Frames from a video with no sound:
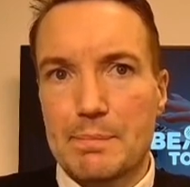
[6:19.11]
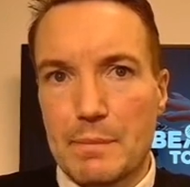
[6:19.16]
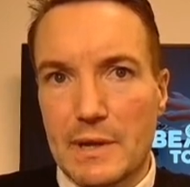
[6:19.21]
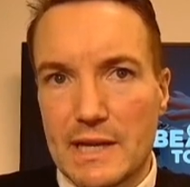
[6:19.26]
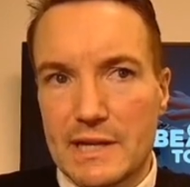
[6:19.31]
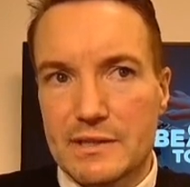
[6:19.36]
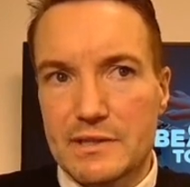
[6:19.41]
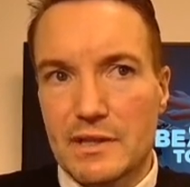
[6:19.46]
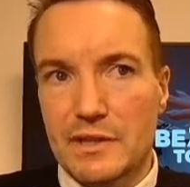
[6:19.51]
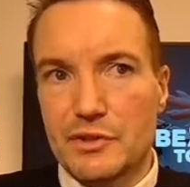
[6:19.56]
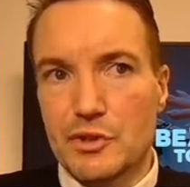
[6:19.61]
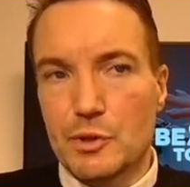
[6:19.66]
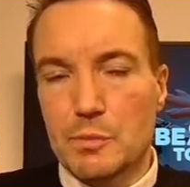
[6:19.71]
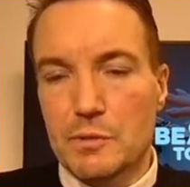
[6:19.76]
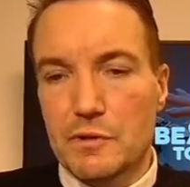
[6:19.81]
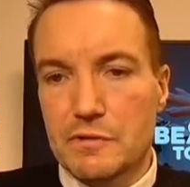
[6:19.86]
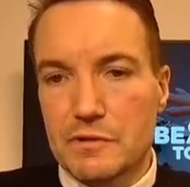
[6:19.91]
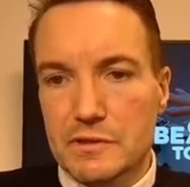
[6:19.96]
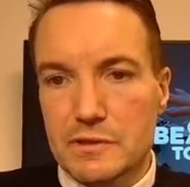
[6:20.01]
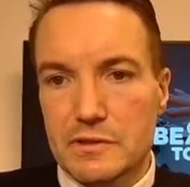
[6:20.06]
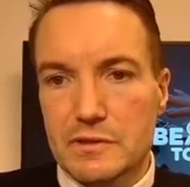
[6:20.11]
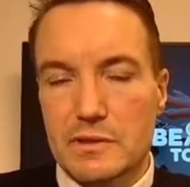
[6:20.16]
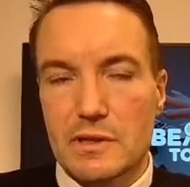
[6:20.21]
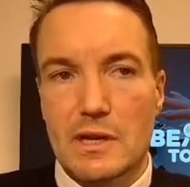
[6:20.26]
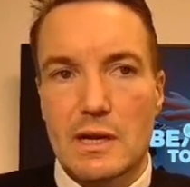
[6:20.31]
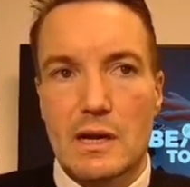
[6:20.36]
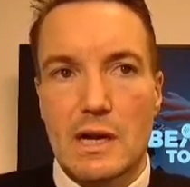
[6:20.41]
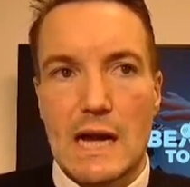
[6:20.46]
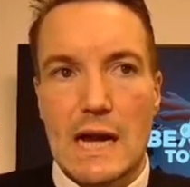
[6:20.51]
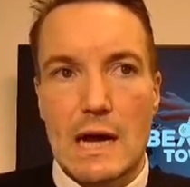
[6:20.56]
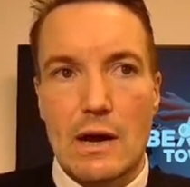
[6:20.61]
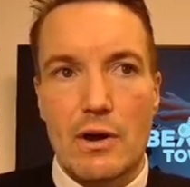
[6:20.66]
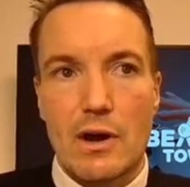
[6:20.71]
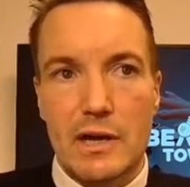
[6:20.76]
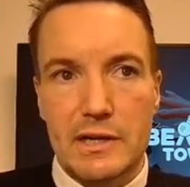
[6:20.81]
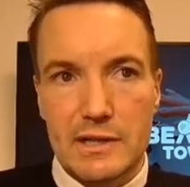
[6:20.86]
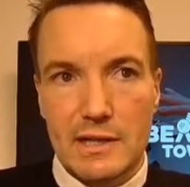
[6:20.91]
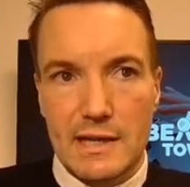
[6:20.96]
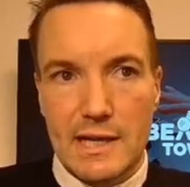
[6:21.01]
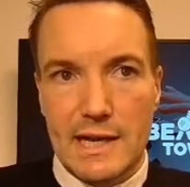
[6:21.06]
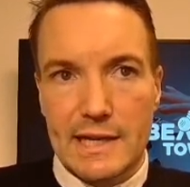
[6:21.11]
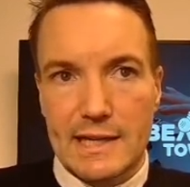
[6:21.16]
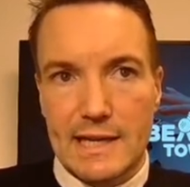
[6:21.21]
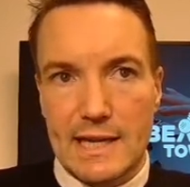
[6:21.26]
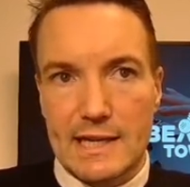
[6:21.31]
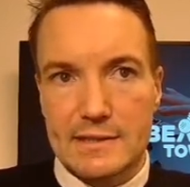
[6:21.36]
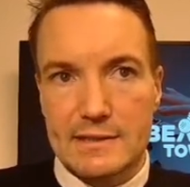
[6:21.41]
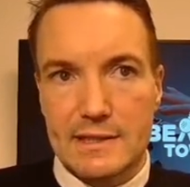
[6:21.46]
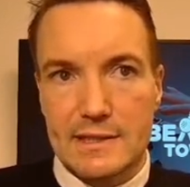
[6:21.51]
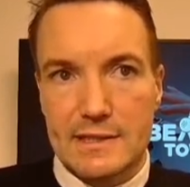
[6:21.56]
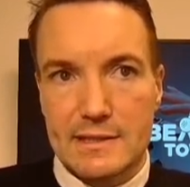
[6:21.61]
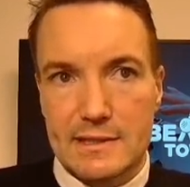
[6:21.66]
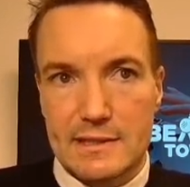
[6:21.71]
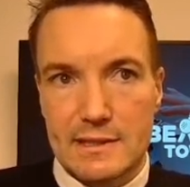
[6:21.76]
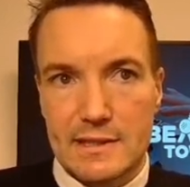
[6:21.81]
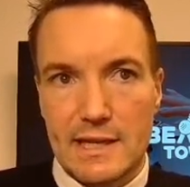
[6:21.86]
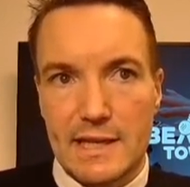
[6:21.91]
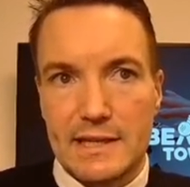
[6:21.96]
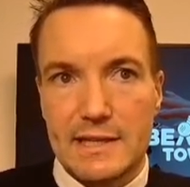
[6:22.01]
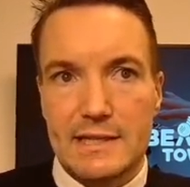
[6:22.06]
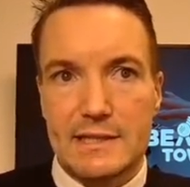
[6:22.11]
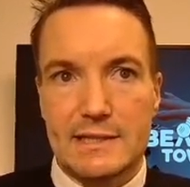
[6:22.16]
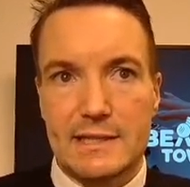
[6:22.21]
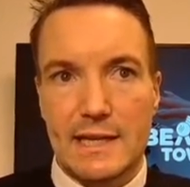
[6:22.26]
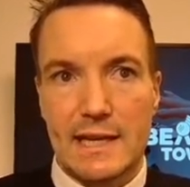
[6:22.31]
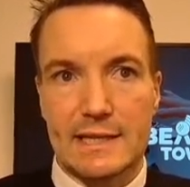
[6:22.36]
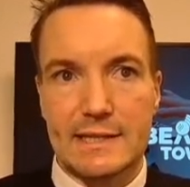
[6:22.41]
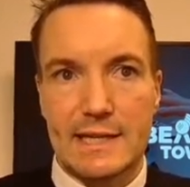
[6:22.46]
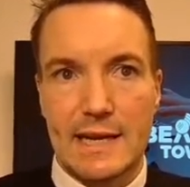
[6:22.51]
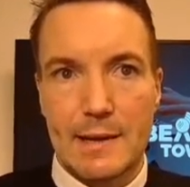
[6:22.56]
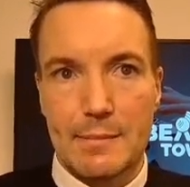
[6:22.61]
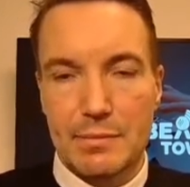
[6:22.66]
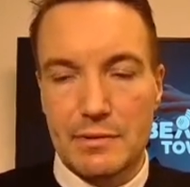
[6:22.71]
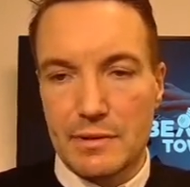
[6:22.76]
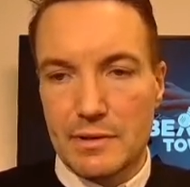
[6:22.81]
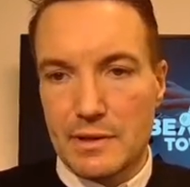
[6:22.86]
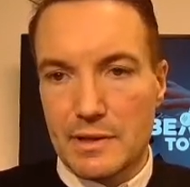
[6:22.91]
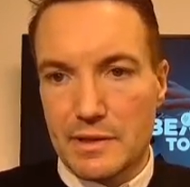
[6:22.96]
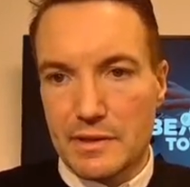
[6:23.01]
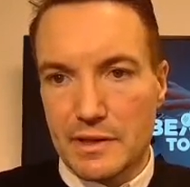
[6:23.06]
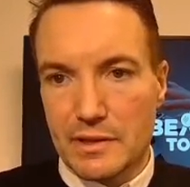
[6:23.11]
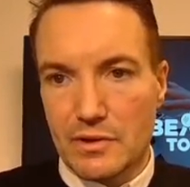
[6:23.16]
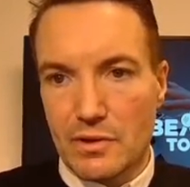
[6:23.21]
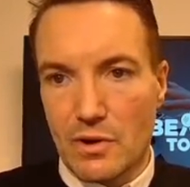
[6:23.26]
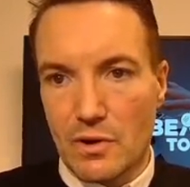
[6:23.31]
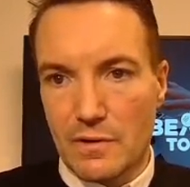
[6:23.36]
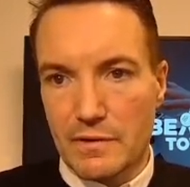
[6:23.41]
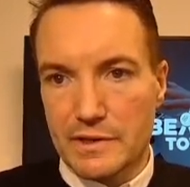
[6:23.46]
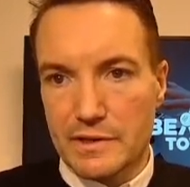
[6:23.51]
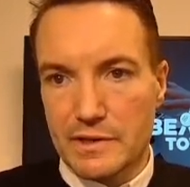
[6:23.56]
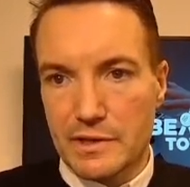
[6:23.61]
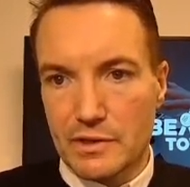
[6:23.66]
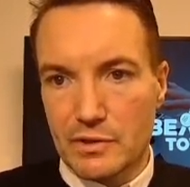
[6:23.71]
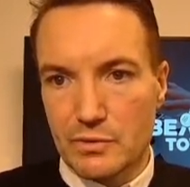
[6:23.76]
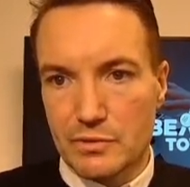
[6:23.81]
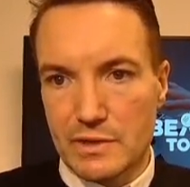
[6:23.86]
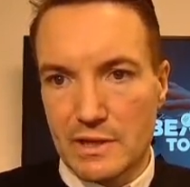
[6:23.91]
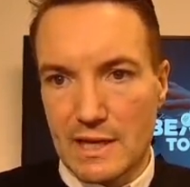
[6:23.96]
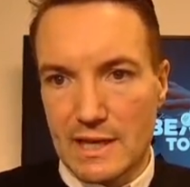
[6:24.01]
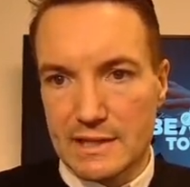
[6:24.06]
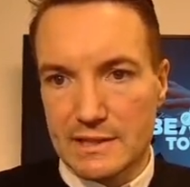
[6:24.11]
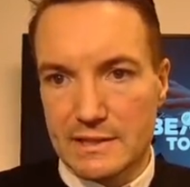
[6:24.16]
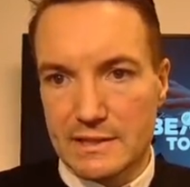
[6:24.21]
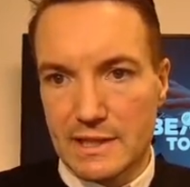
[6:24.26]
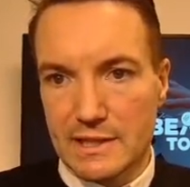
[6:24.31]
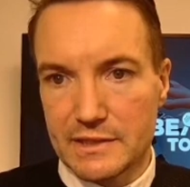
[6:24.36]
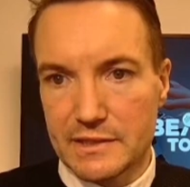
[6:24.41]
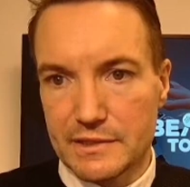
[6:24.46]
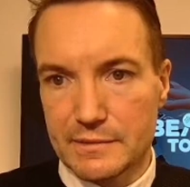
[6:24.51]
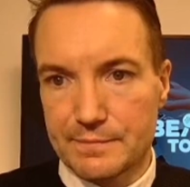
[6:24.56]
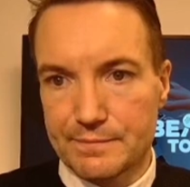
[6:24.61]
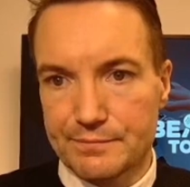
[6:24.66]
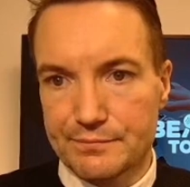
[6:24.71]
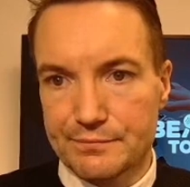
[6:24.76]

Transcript: based on numerous underlying assets. In this example, the current utilization.